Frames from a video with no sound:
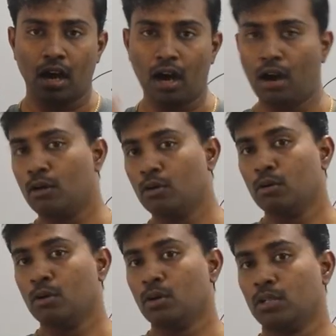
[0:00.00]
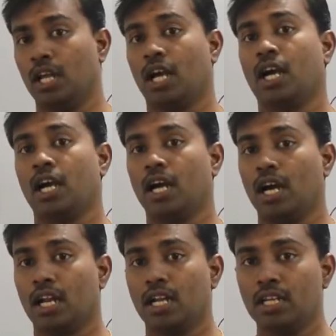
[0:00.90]
how the
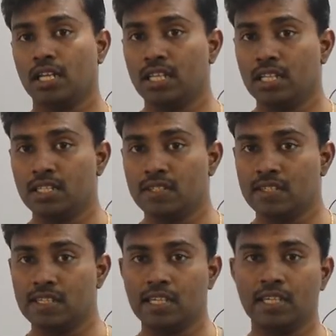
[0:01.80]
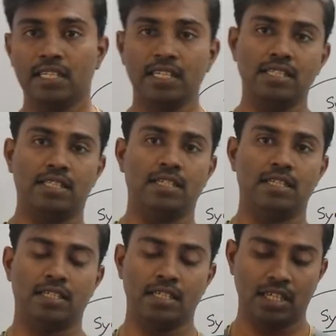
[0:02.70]
current is
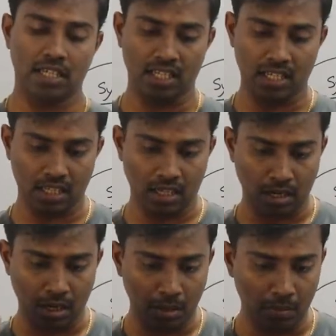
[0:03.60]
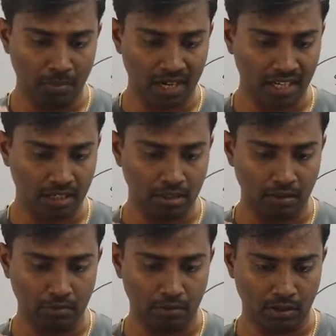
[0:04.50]
increases in the
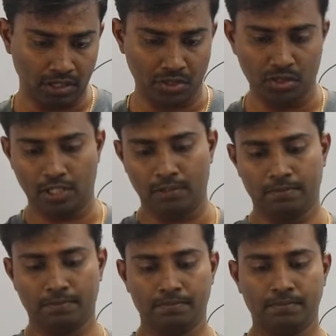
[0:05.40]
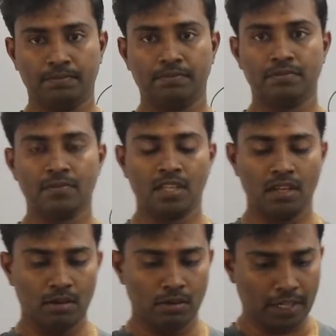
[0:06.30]
breakdown region.
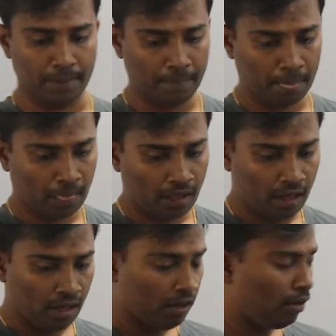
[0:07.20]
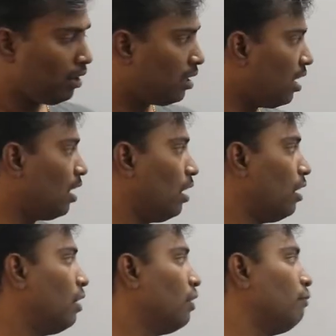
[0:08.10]
Okay,
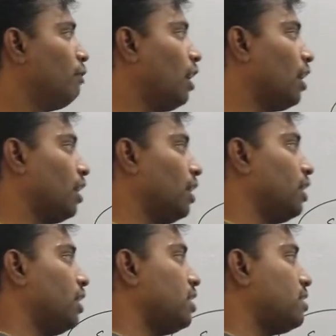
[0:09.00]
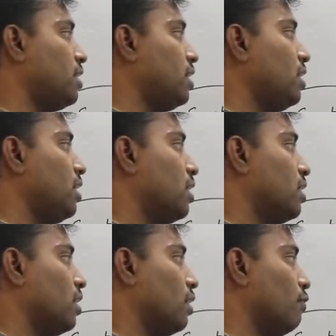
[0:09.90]
here we are increasing
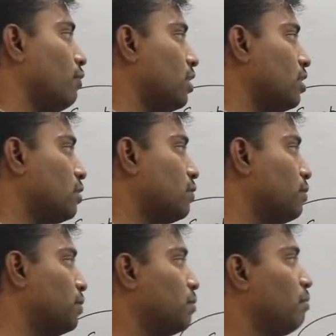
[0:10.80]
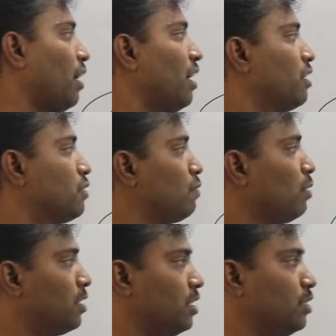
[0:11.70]
the reverse bias
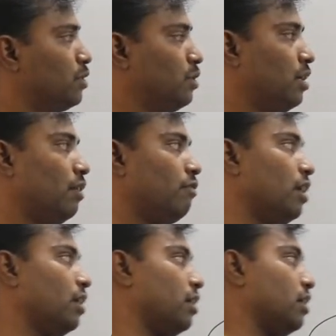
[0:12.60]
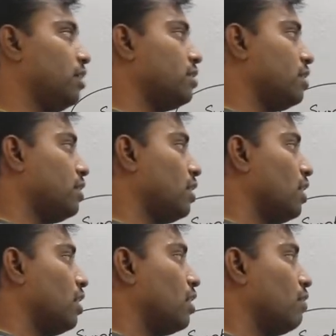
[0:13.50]
voltage. Here we are increasing
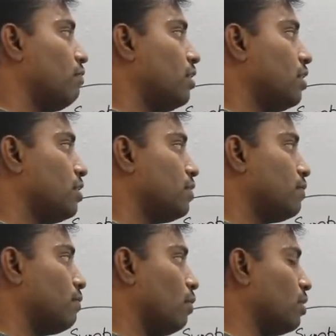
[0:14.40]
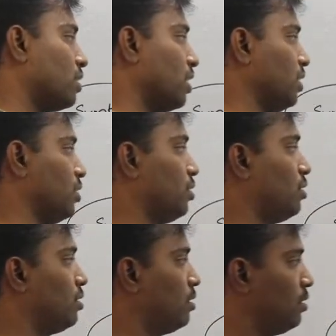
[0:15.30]
reverse
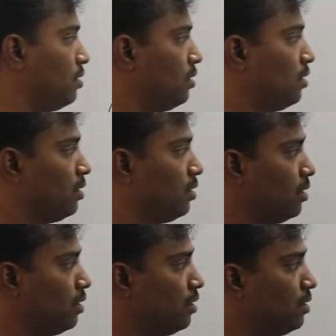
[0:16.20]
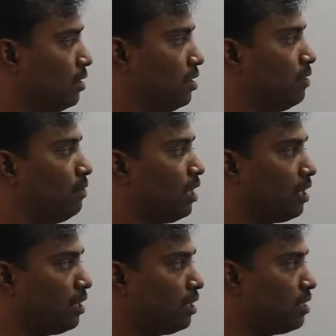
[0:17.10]
voltage, isn't it? We are
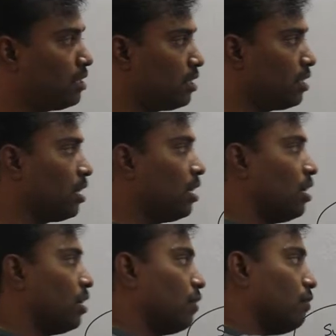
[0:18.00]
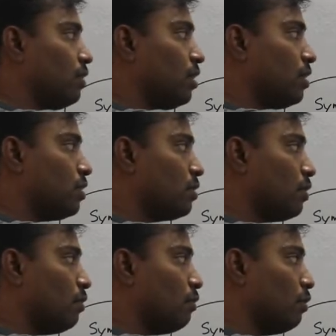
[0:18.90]
increasing reverse
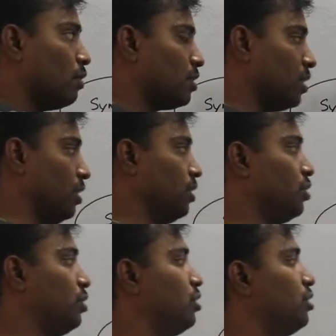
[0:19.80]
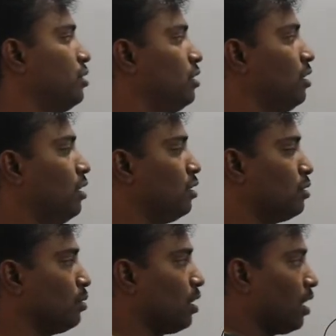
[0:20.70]
voltage.
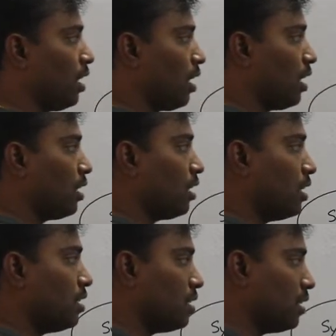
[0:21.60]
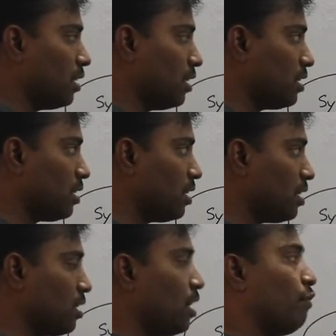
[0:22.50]
So the current is
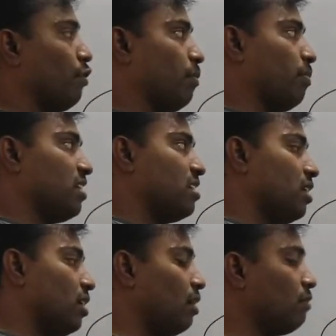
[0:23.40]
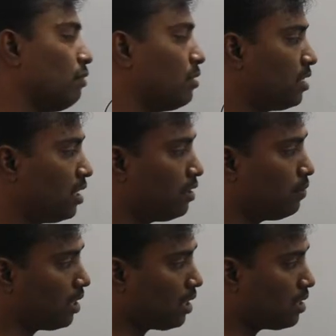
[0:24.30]
increases for a particular voltage.
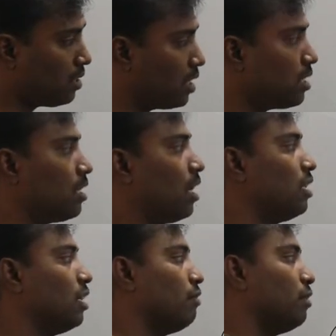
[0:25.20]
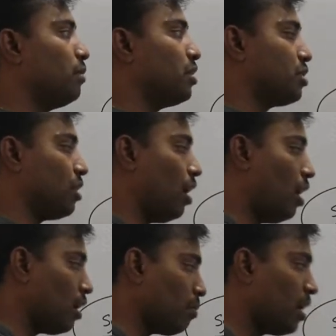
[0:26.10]
We can see that there will be a
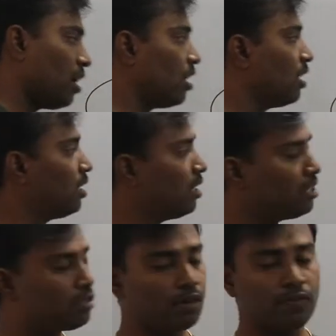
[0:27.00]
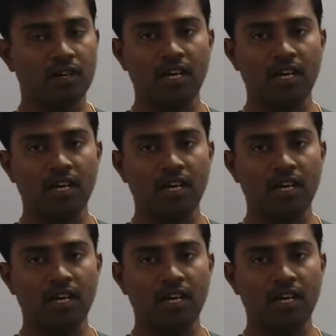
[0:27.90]
sharp increase of